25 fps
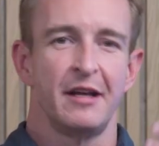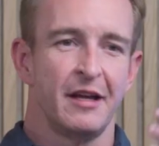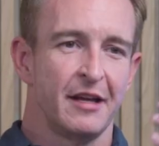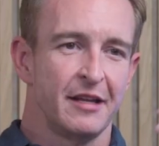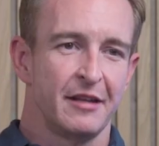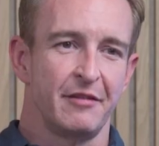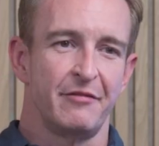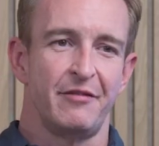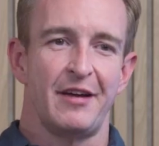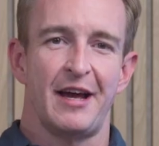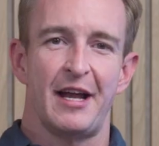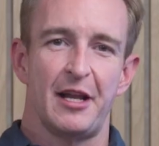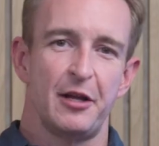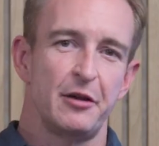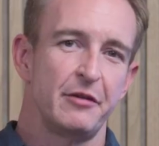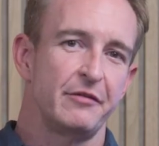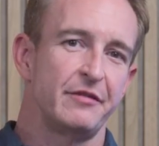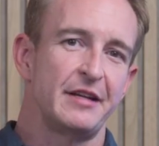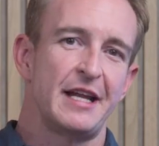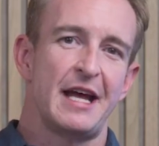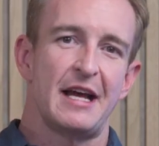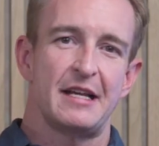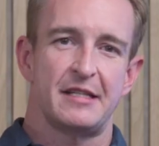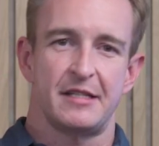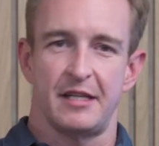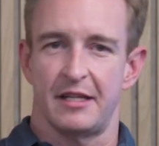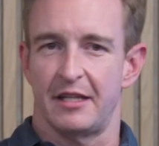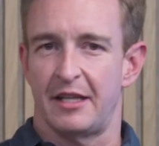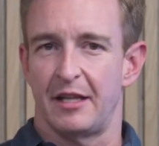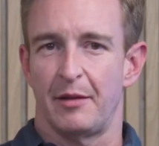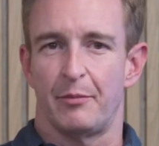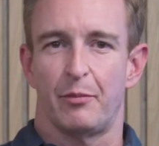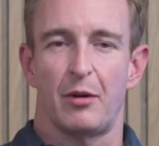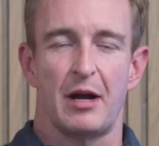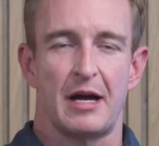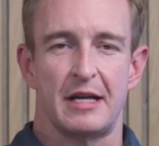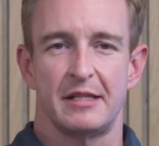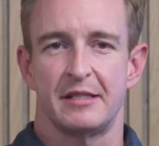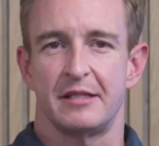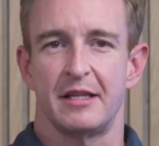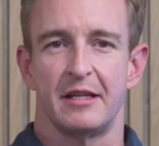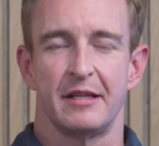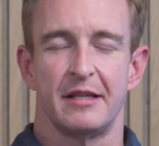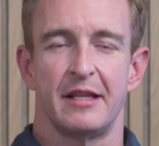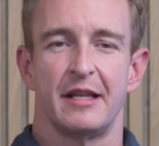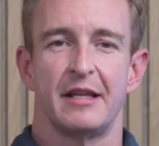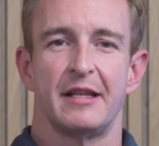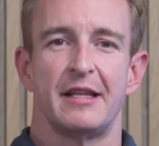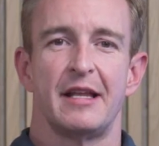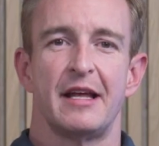the value of an asset and the price
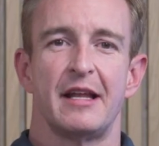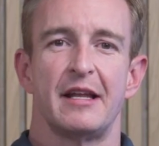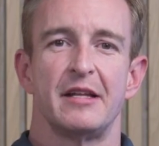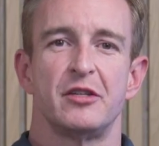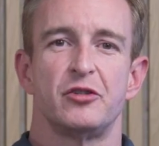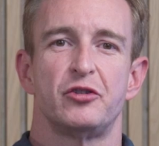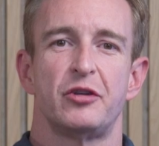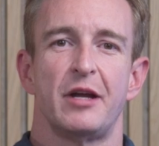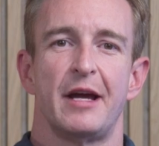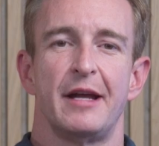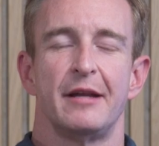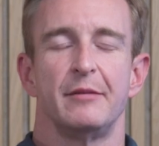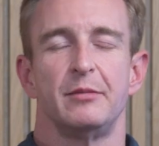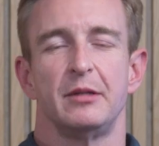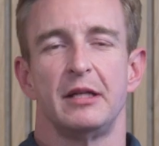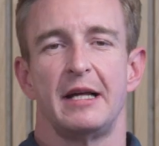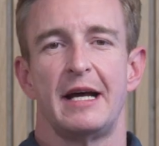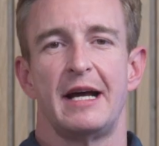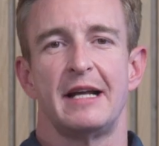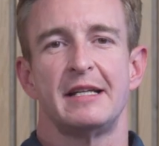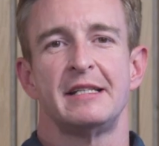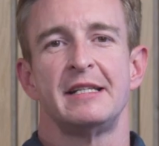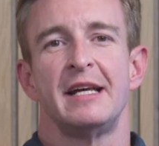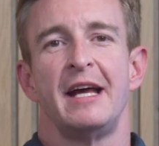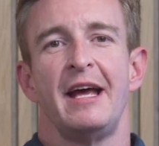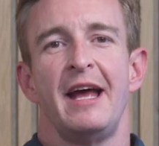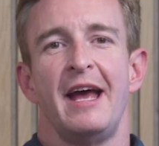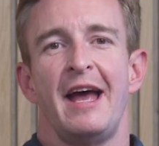that it's tradable at.